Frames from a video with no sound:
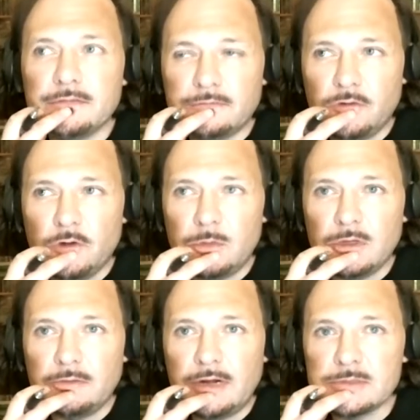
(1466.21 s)
formal
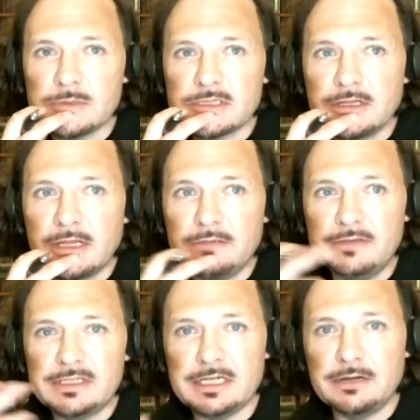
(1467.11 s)
arrangements, so they have
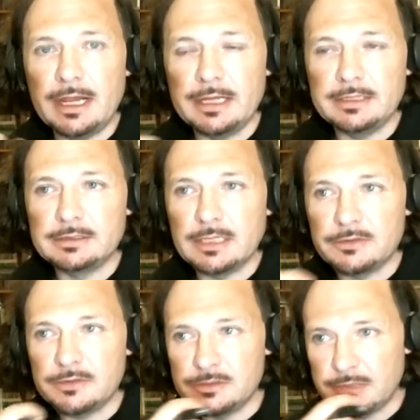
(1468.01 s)
Visegrad
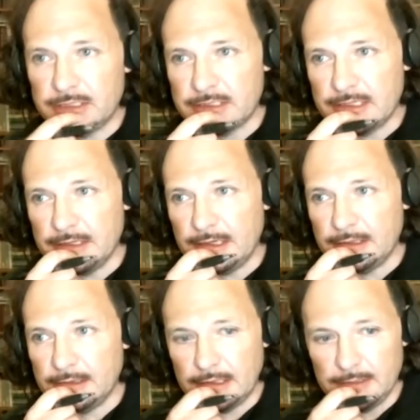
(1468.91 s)
countries will get
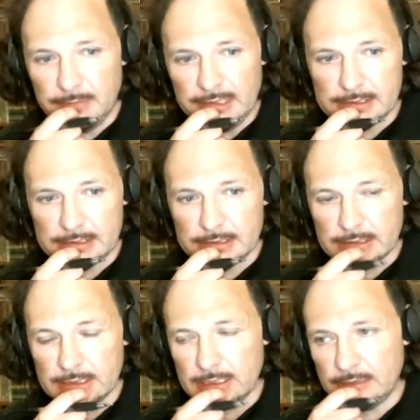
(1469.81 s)
together and meet,
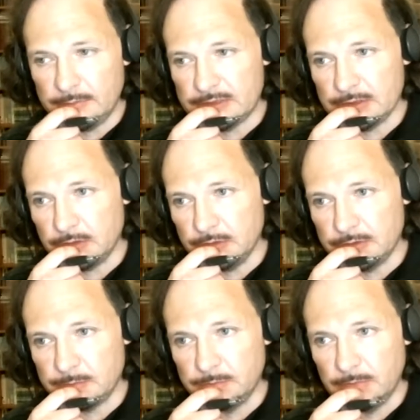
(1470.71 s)
which
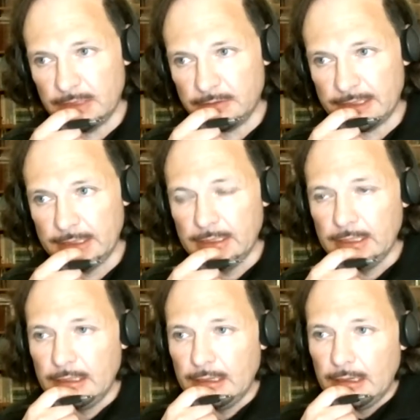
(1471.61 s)
includes Hungary,
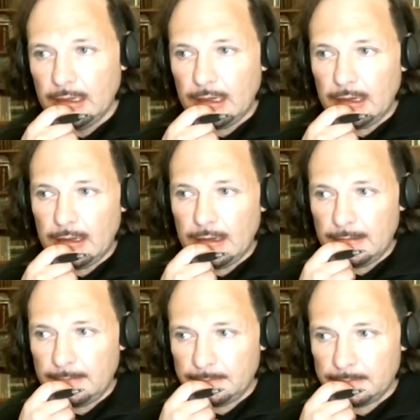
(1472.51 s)

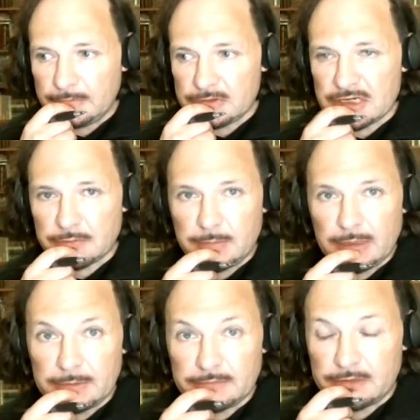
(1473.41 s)
and Czech
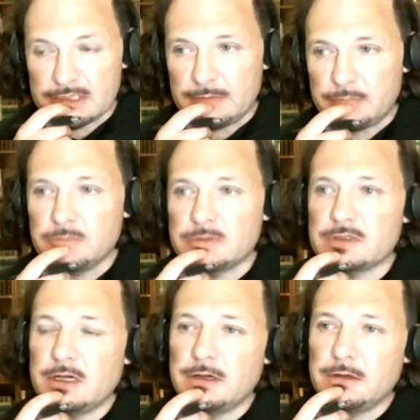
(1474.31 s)
Republic, for example.
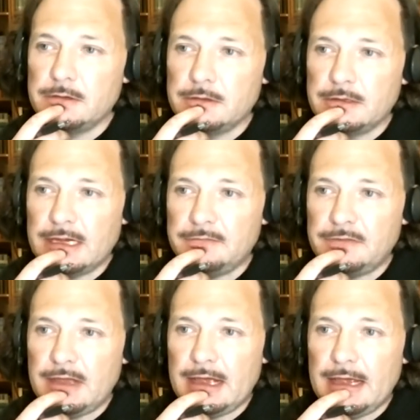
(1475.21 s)
So they have
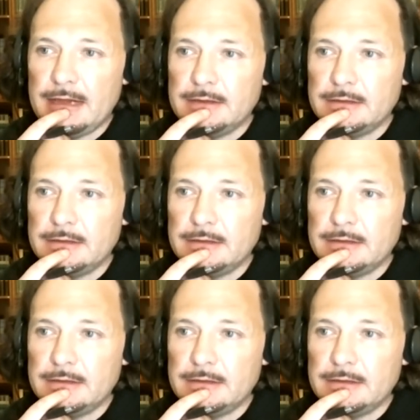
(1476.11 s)
that.